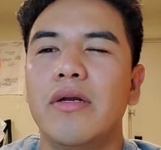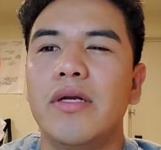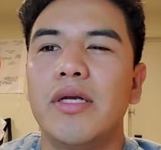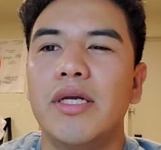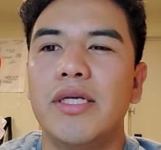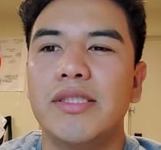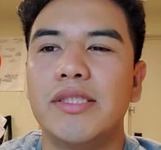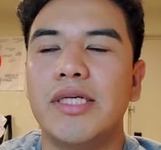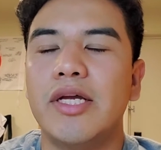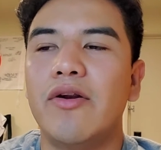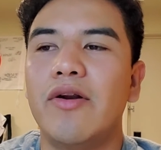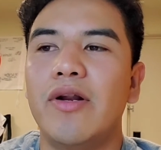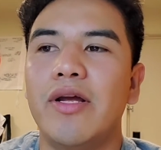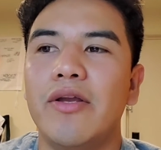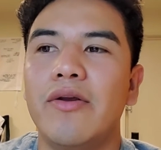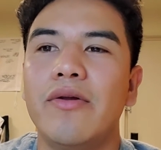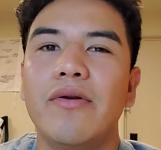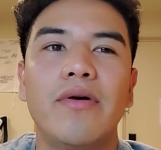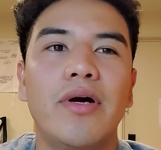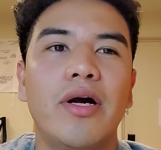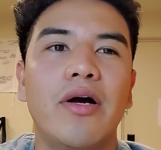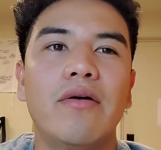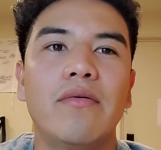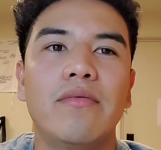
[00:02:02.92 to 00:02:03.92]
It's kind of like you know
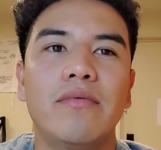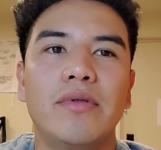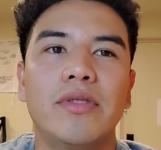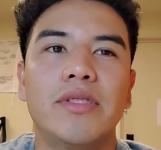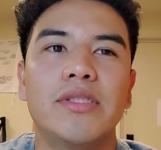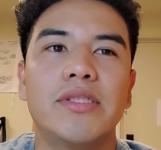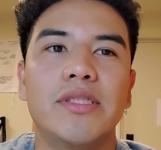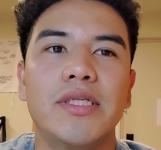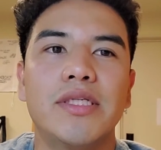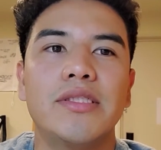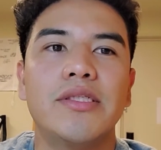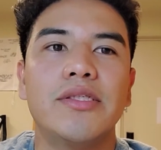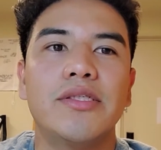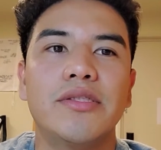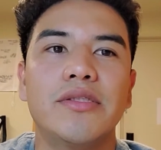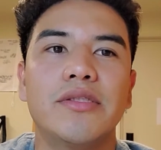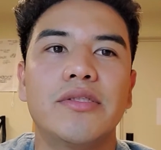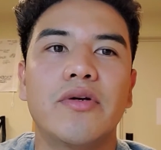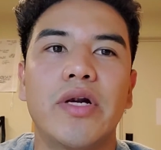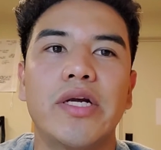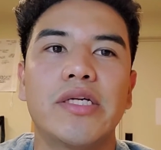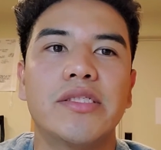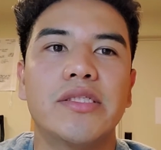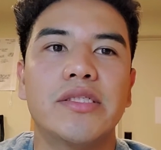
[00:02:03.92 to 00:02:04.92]
how they say to just
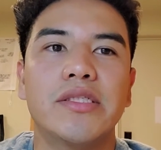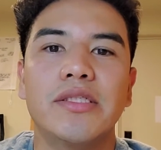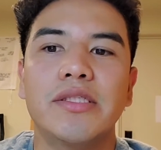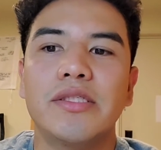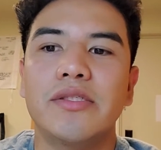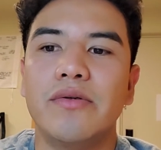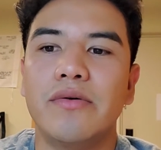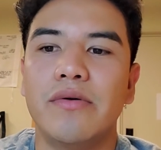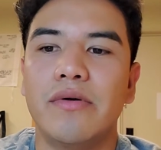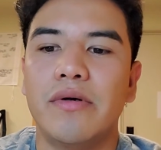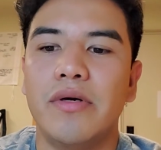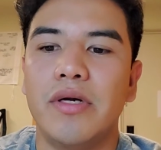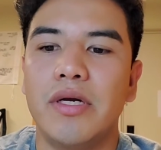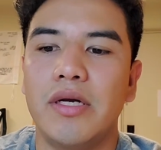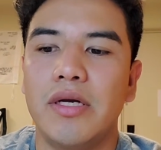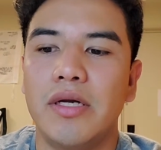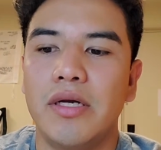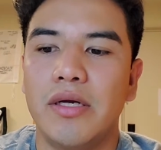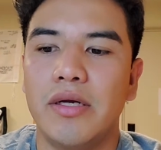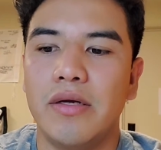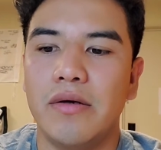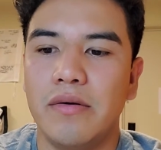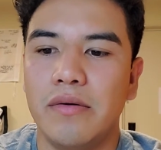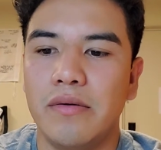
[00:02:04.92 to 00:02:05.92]
Craigslist or
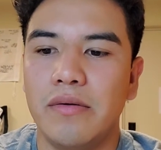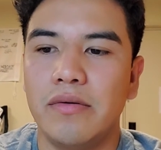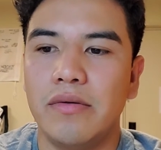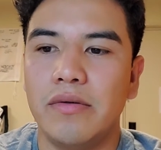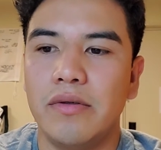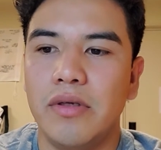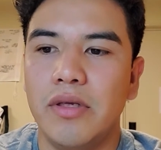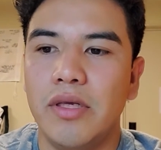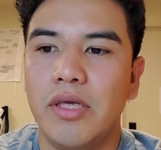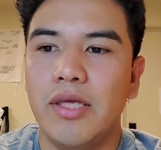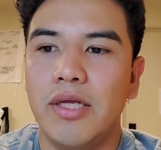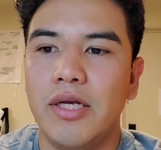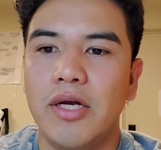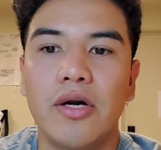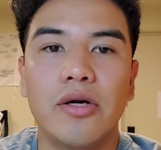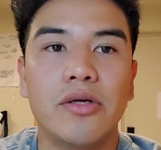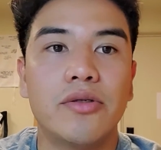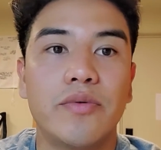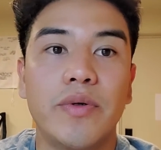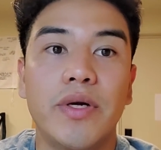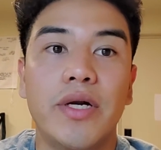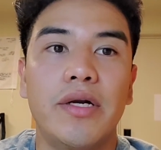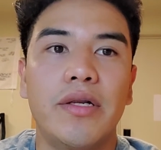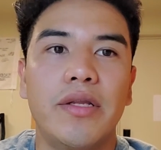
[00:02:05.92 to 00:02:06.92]
uh,
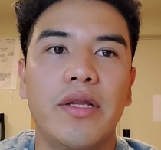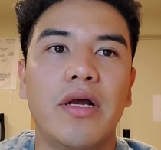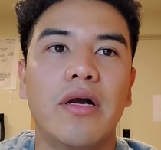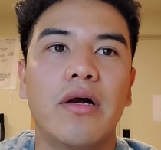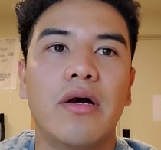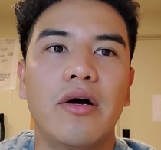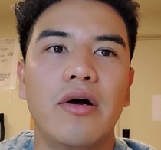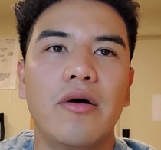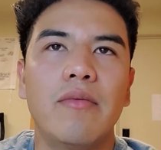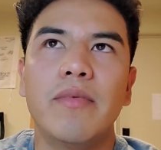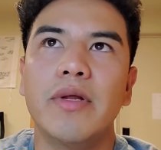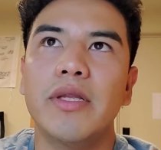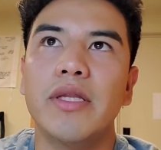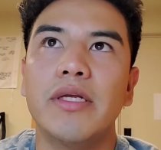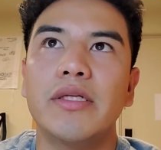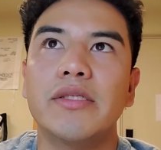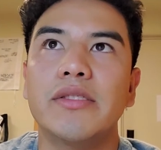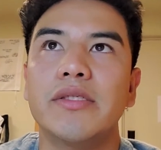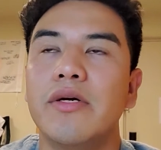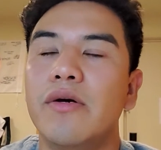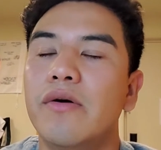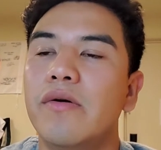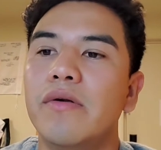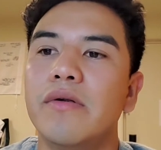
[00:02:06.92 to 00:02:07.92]
cardtrader.com, I think it's
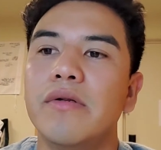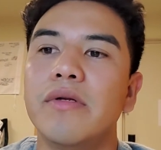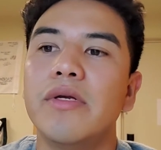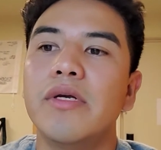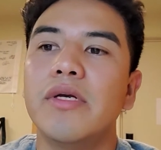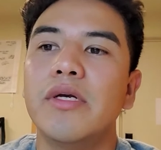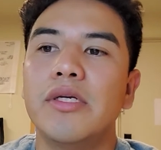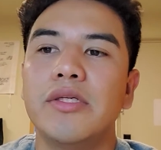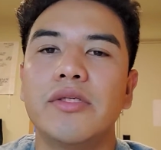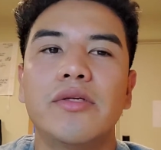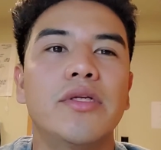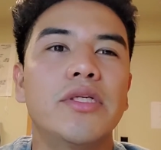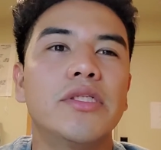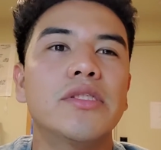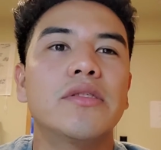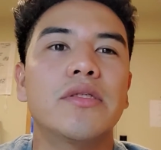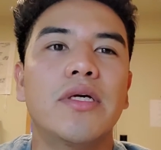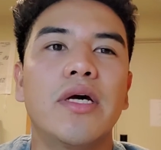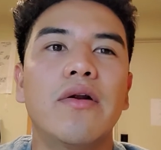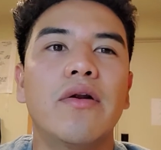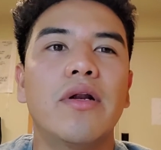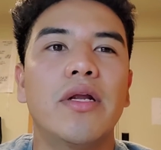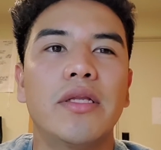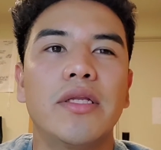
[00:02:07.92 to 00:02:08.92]
called. So this is
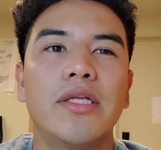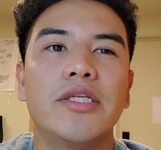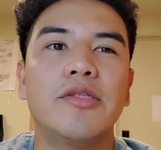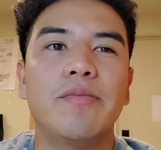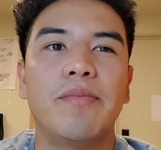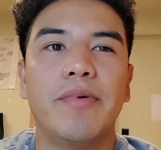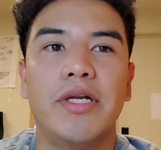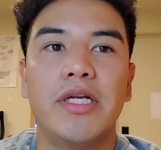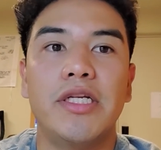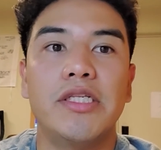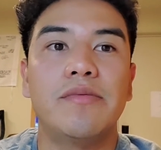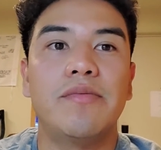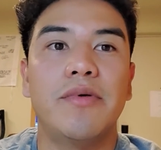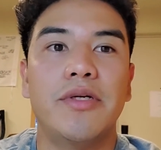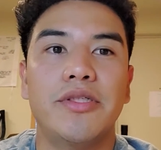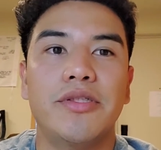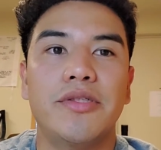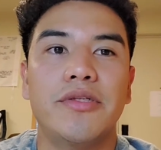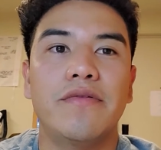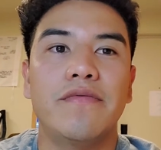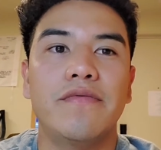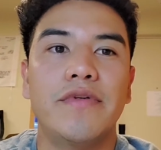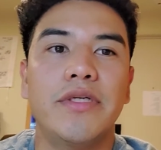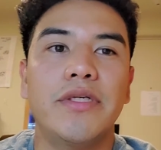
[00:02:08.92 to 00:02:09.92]
kind of like the Japanese
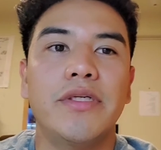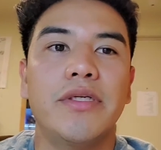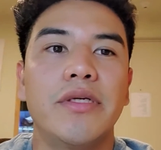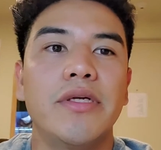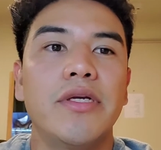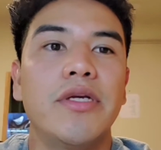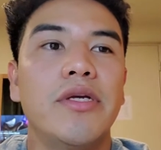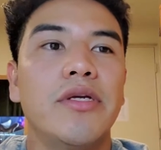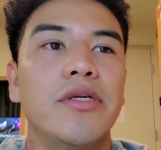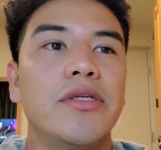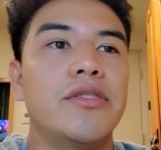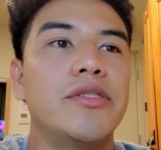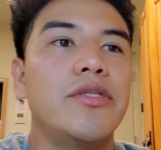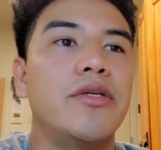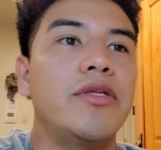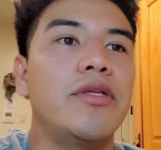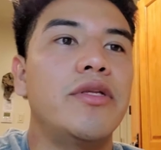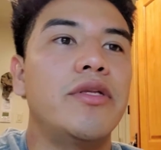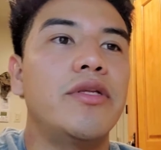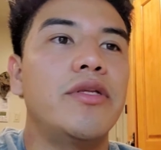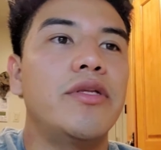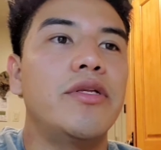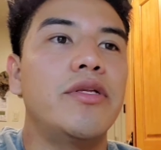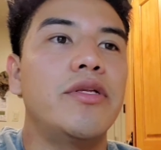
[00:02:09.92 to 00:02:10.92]
version of it. So
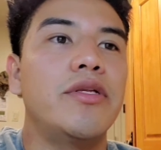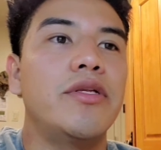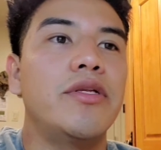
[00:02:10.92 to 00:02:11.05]
this is